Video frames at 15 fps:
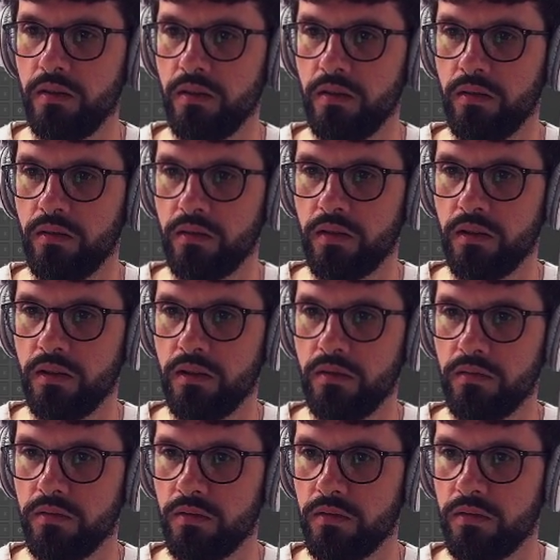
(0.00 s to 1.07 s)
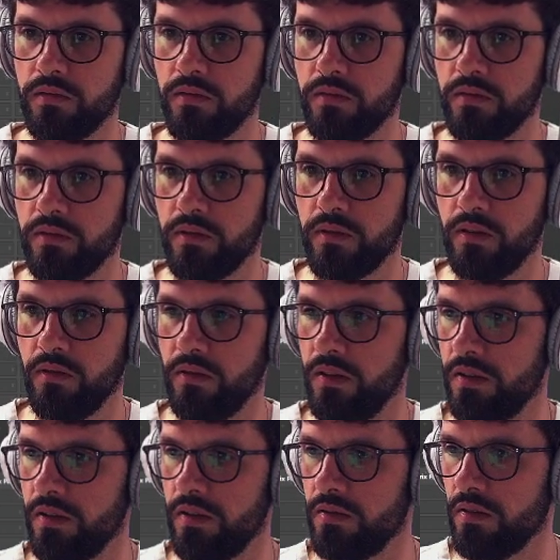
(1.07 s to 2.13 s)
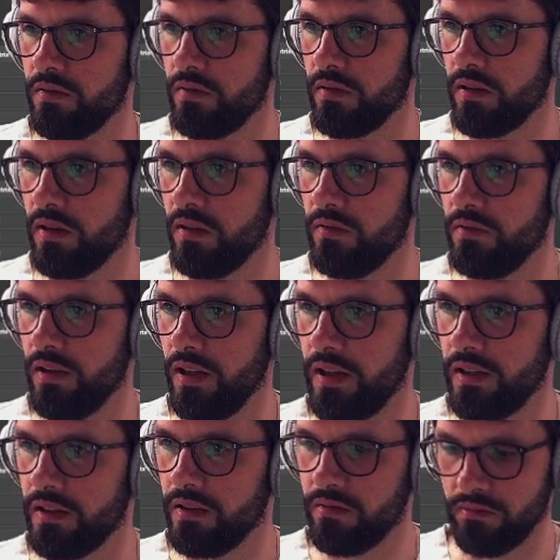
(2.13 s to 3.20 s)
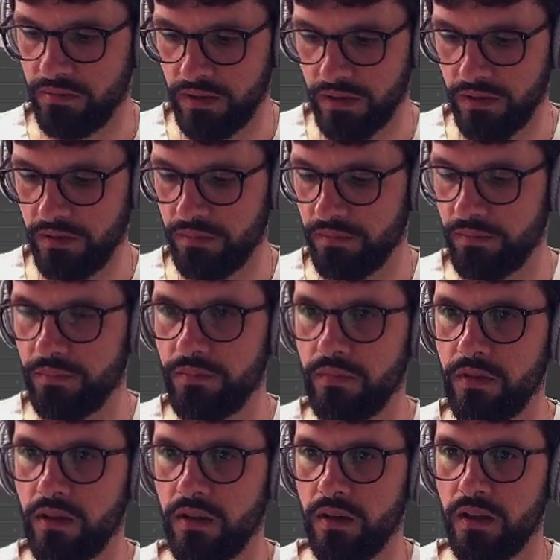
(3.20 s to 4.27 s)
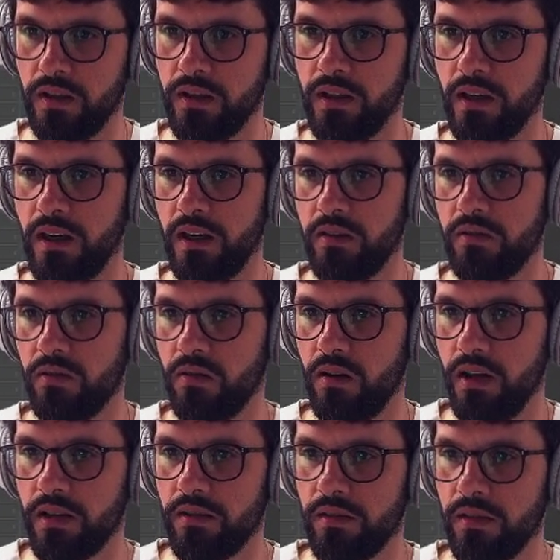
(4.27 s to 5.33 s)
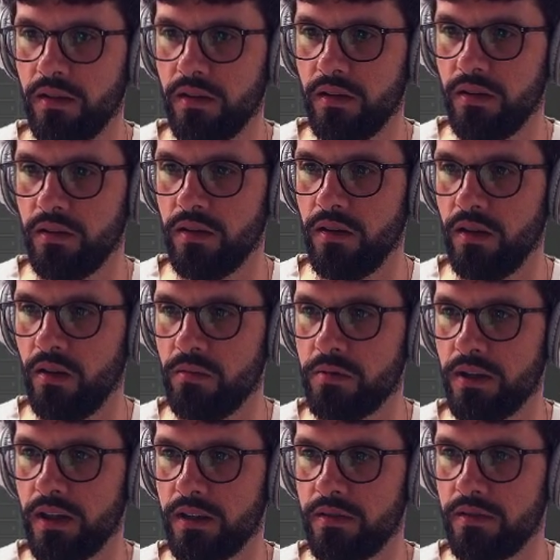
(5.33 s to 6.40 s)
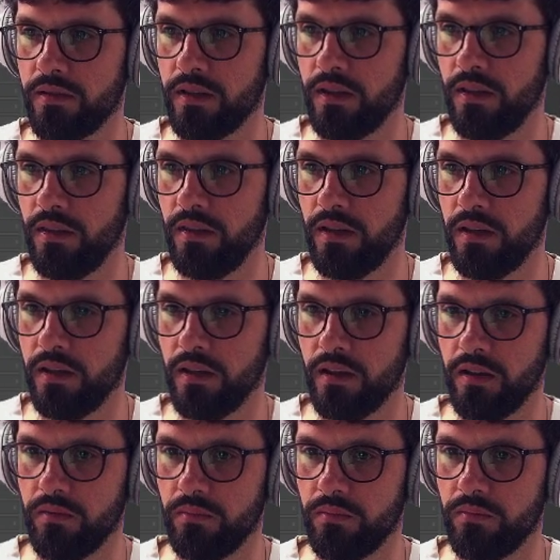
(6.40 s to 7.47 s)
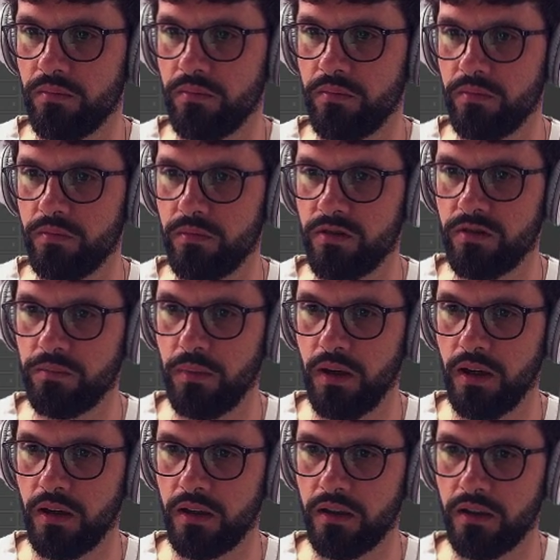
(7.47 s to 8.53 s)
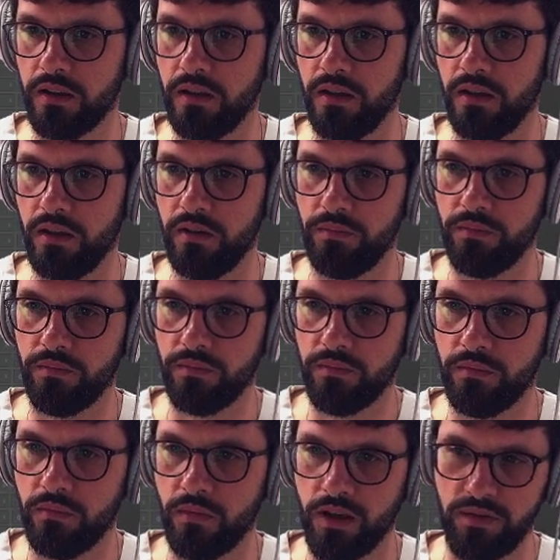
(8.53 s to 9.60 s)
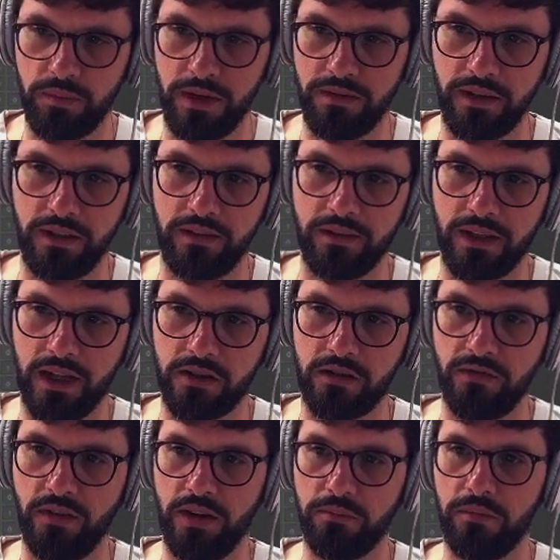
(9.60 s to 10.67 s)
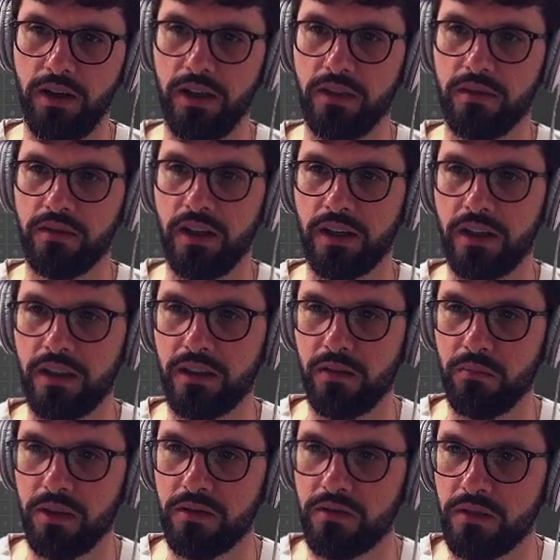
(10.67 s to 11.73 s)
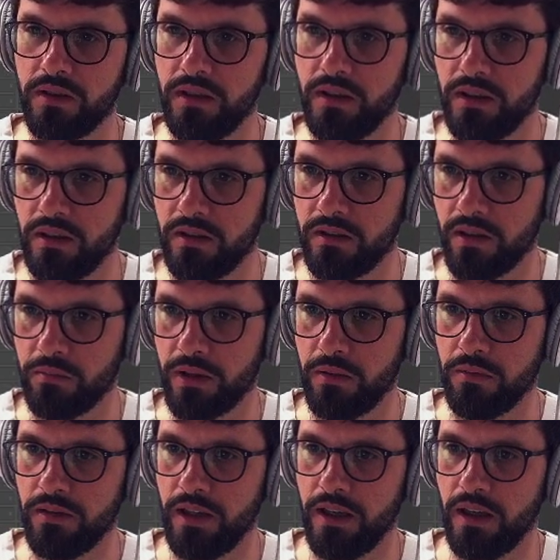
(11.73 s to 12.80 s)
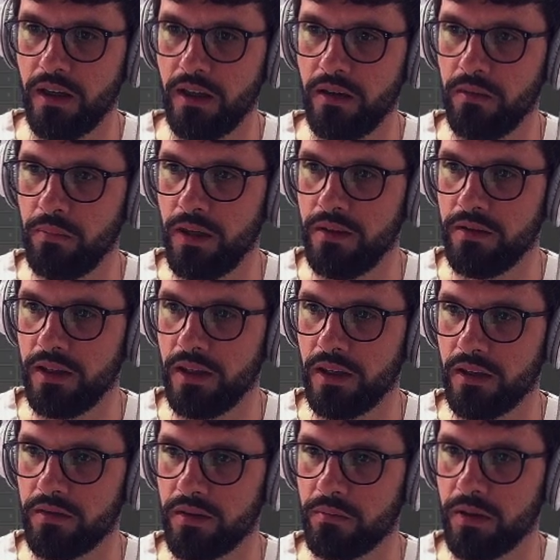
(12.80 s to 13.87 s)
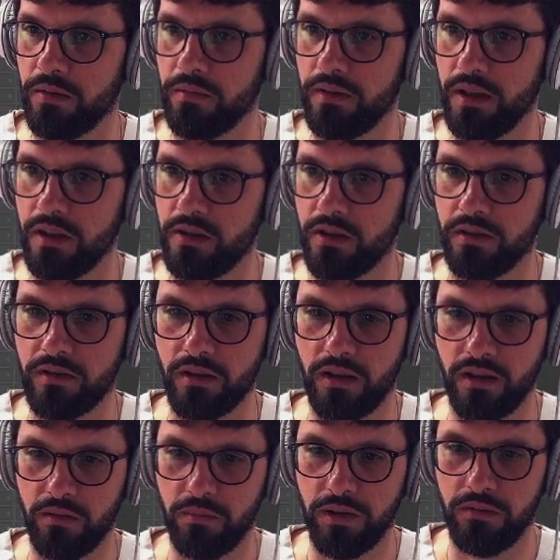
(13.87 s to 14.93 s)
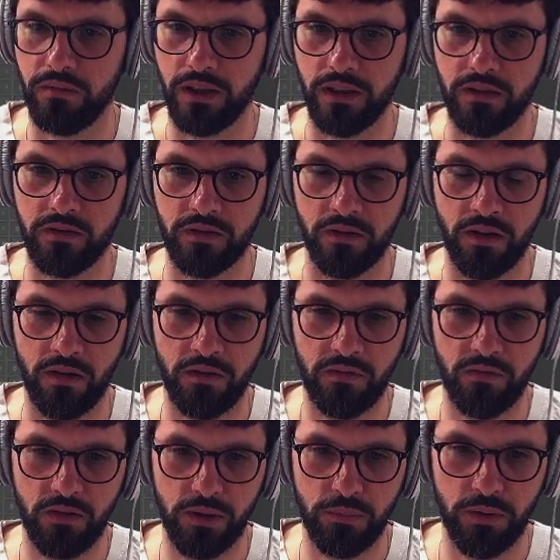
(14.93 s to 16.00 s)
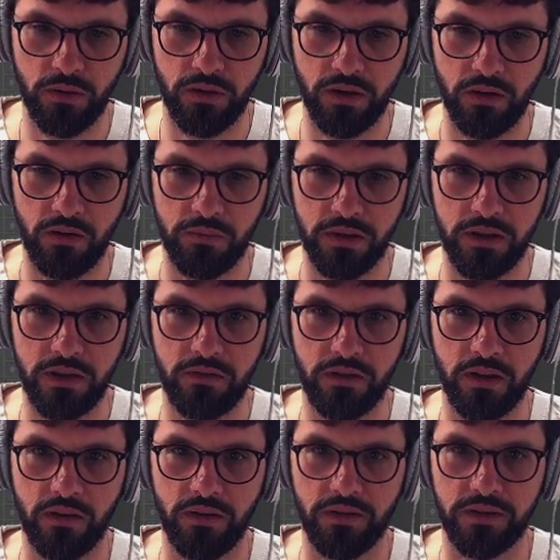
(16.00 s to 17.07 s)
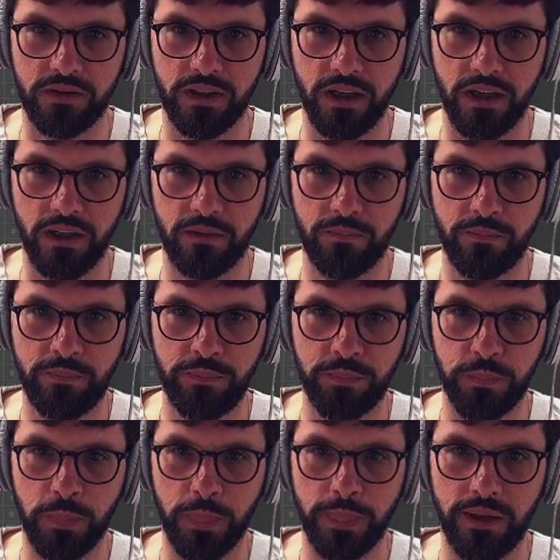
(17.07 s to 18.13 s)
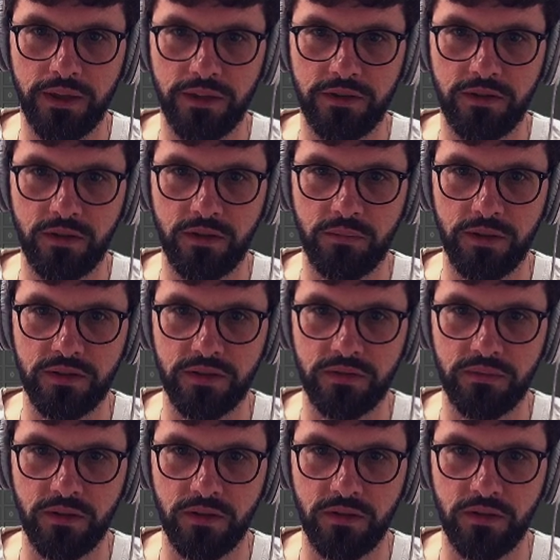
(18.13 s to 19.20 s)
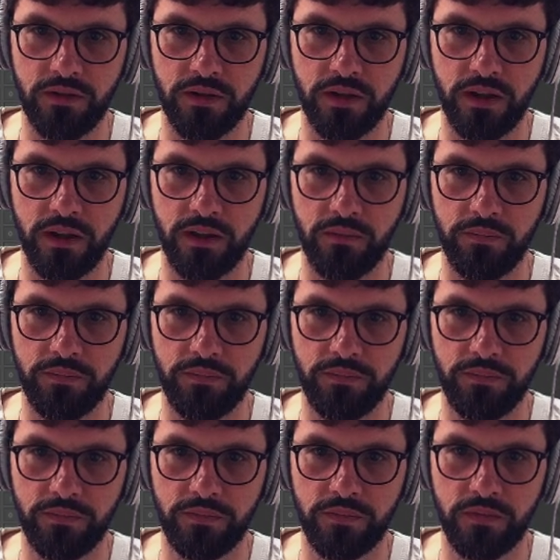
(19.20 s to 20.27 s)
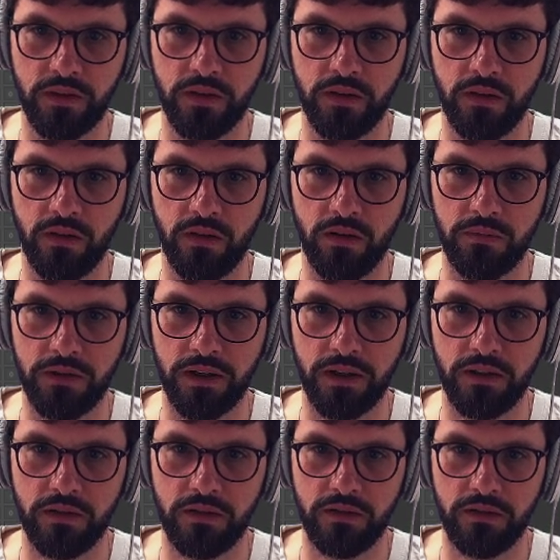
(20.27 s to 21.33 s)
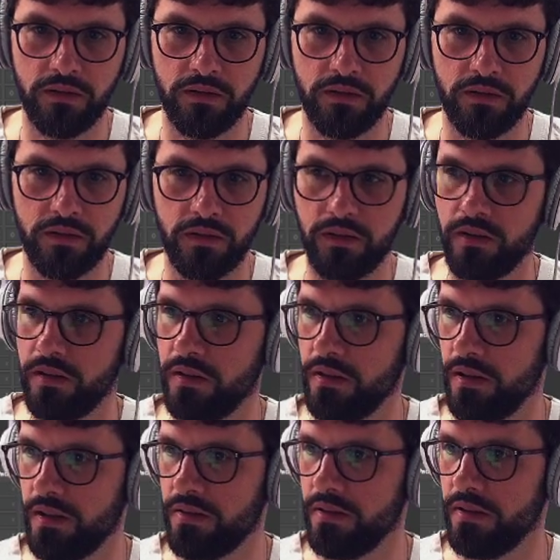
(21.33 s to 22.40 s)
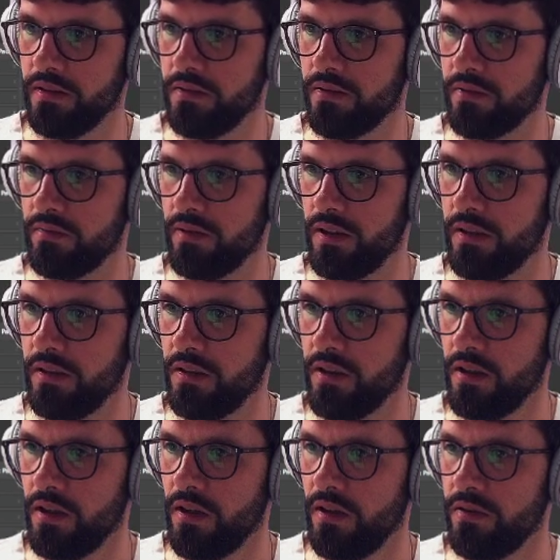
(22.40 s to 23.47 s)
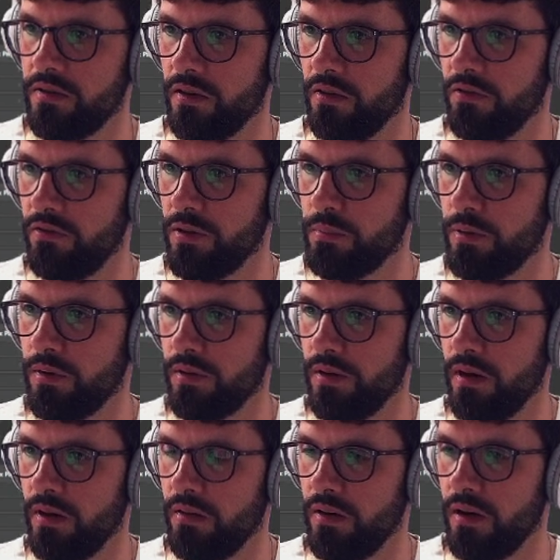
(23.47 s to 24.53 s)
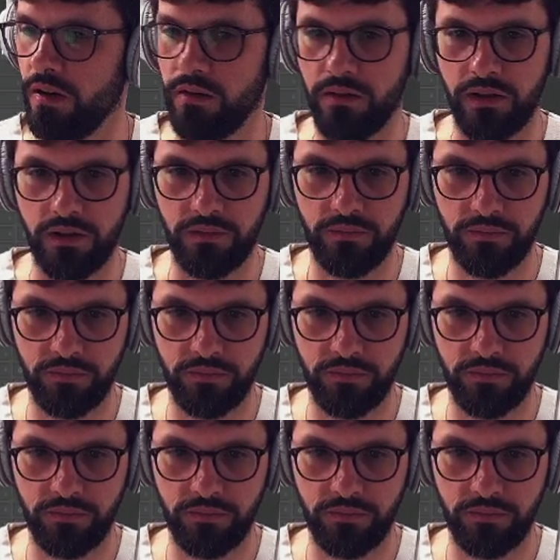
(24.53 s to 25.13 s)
Okay. Oh, it's also kind of angled weird. Yeah, you know, like the objects in the Spark, well, it's basically sketch fab, right? It's like hit and miss. Sometimes they are amazing and sometimes they are just a little bit weird. So now if we put our material on this guy, let's hope it's just one object. Yes, it is. Great. So if we put now our